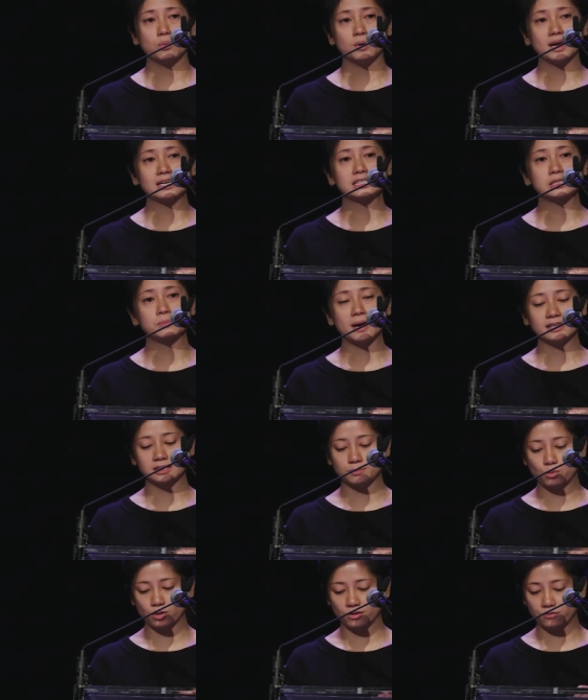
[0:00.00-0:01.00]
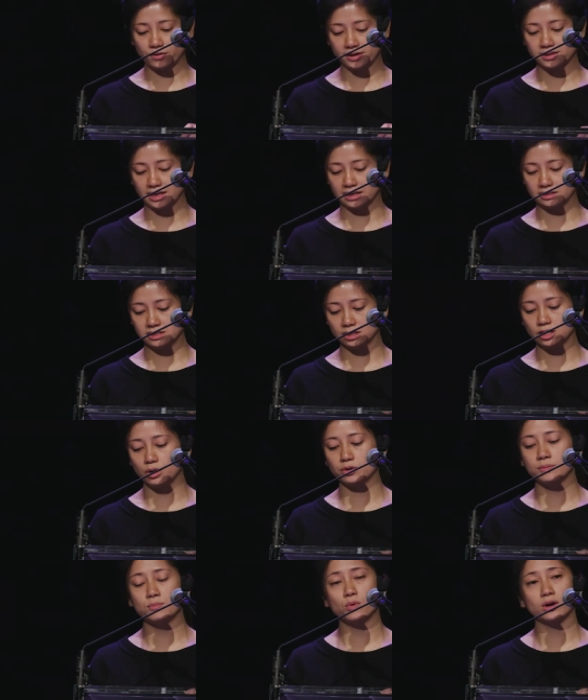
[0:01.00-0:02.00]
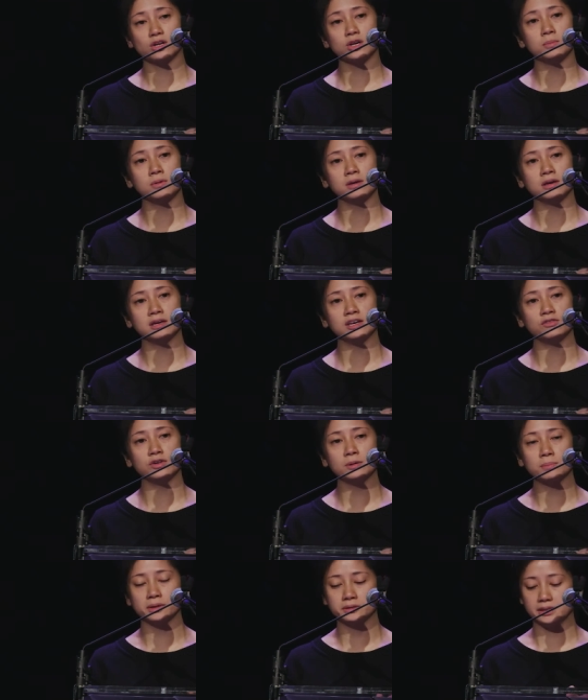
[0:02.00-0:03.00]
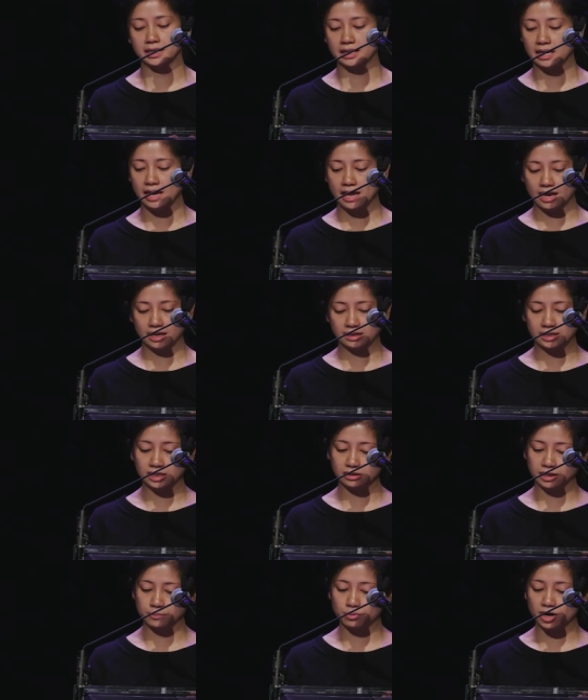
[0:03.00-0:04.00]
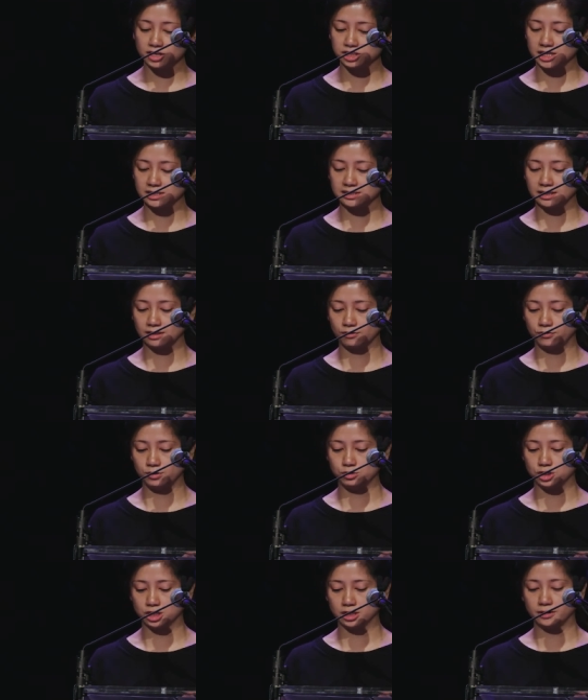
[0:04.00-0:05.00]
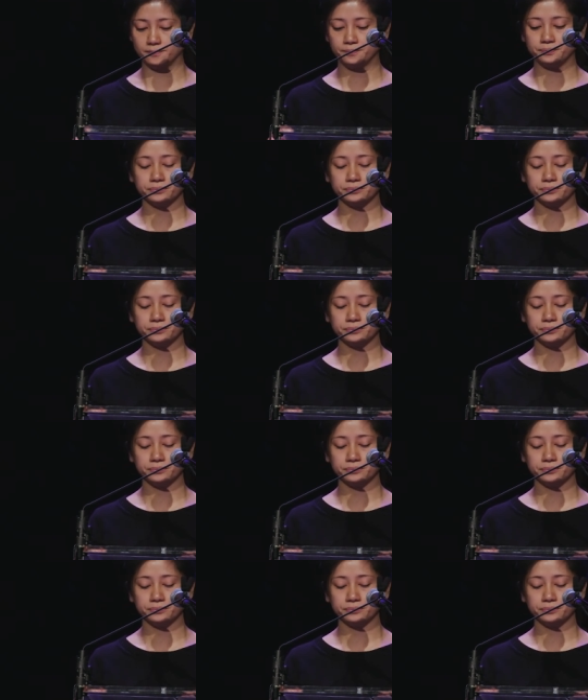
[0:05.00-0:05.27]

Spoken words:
We expect more funding to go to more community rebuilding and healing projects in the future.